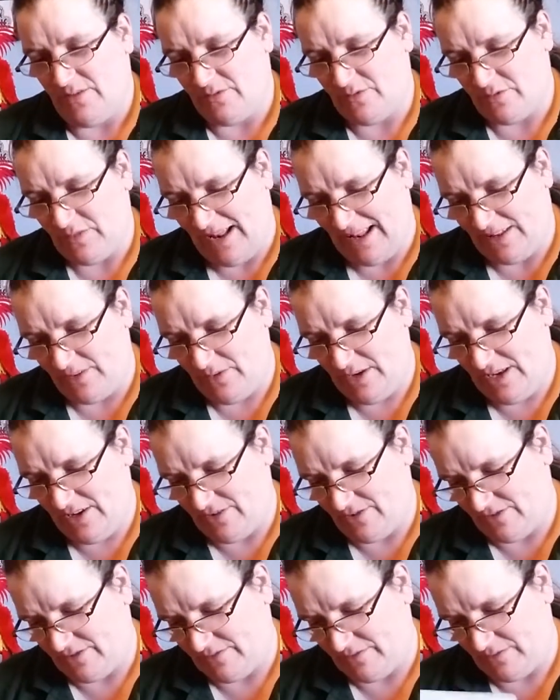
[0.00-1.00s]
From Halloween
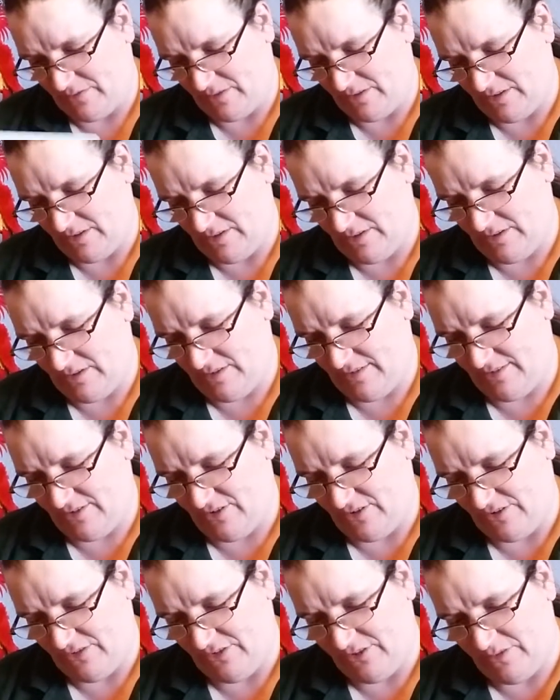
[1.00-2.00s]

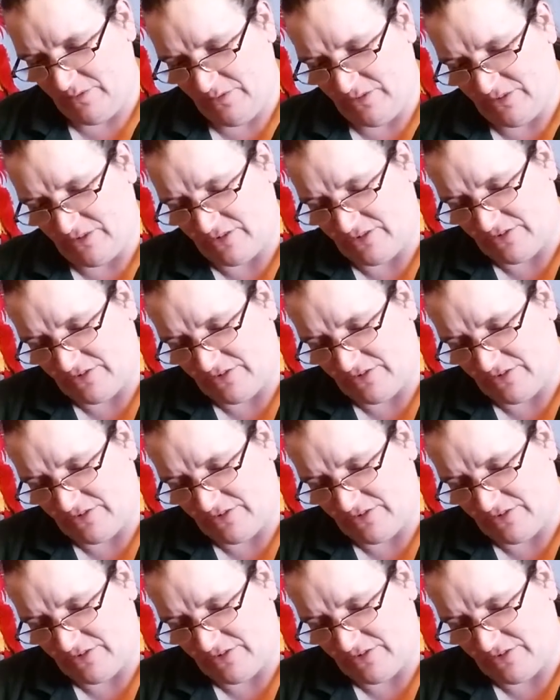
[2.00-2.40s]
costumes to